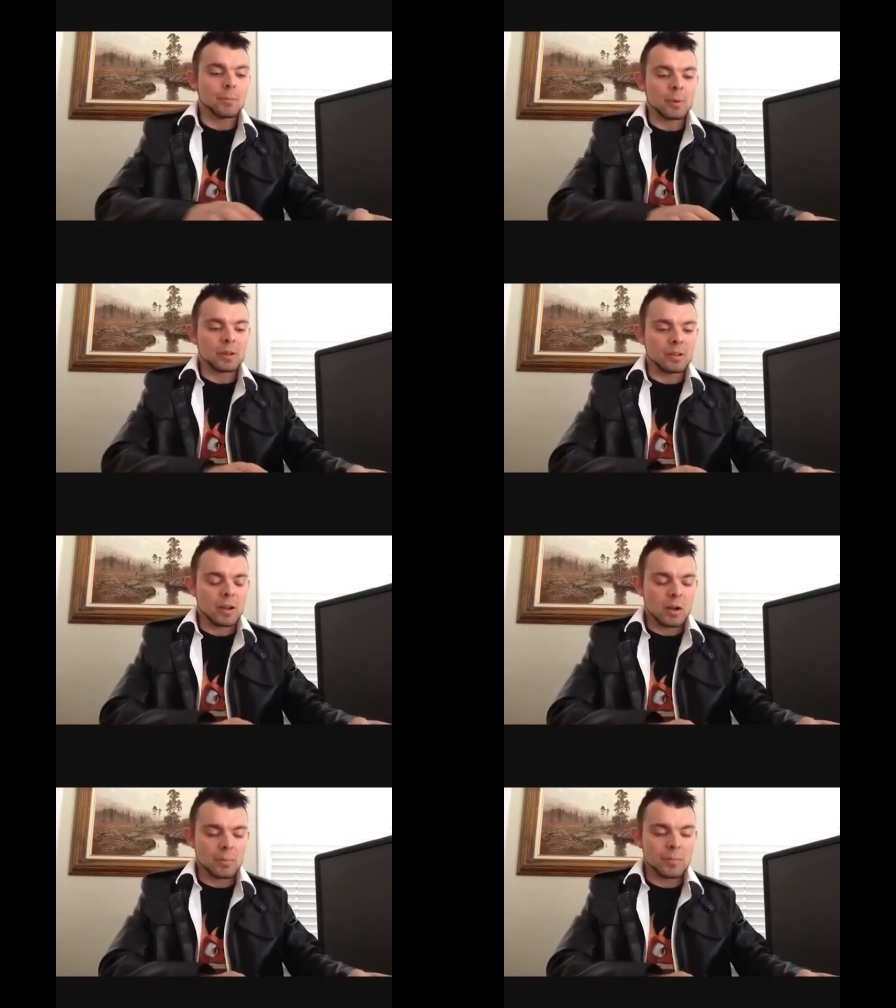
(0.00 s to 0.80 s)

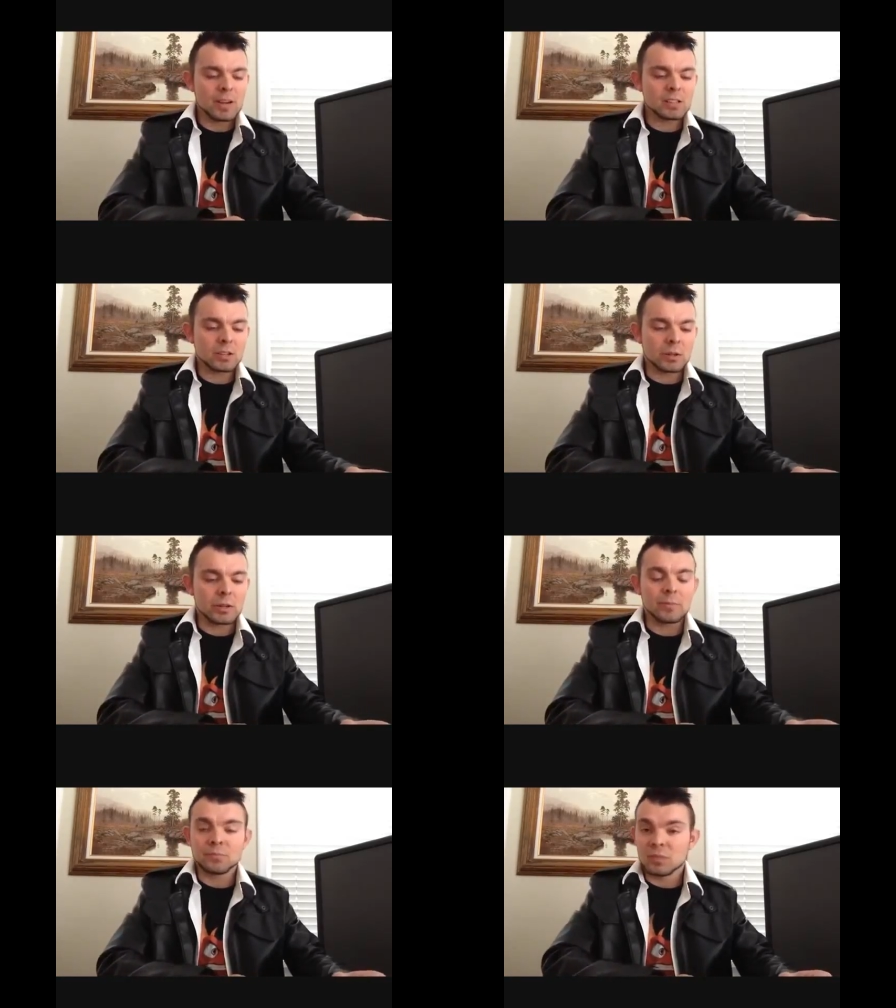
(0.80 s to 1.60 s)
But um,
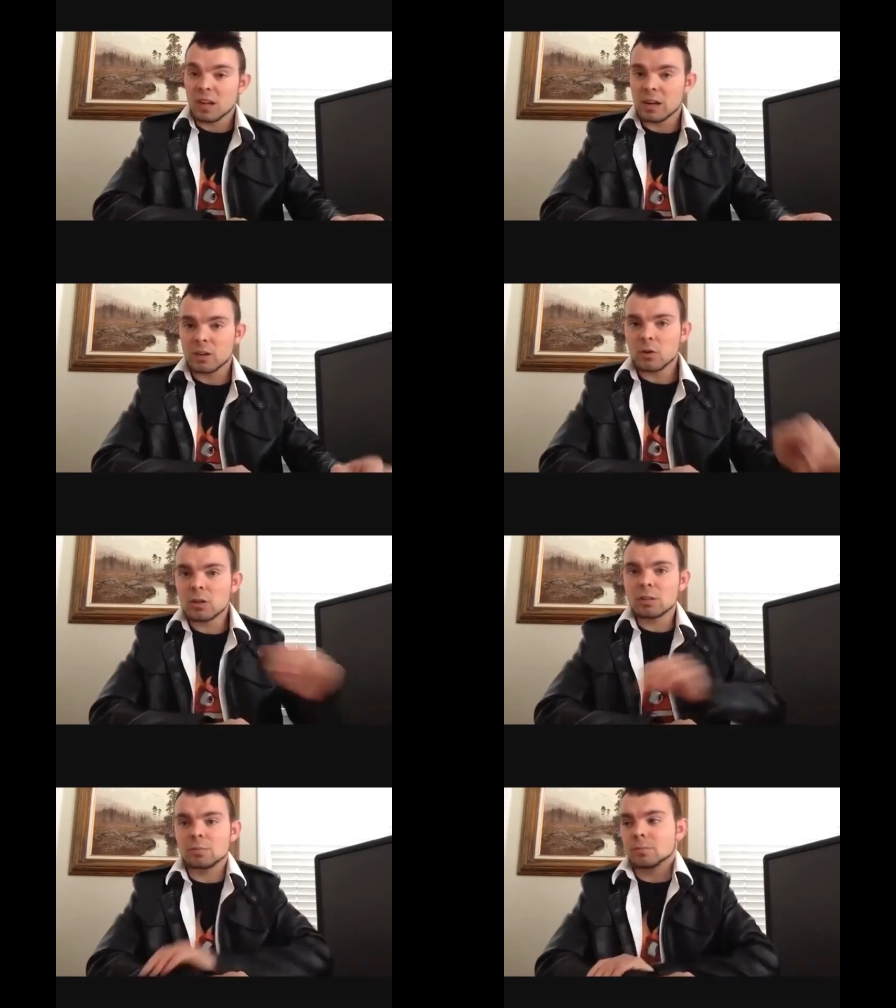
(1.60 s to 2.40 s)
basically, I go
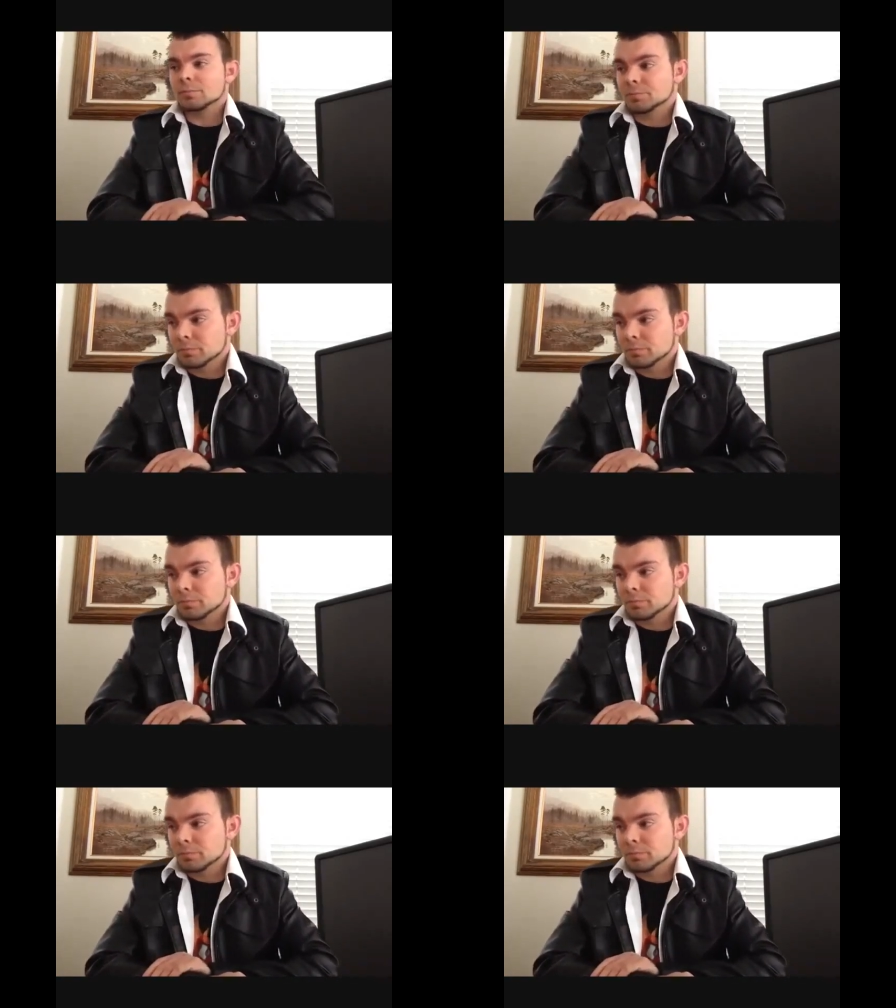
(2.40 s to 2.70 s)
to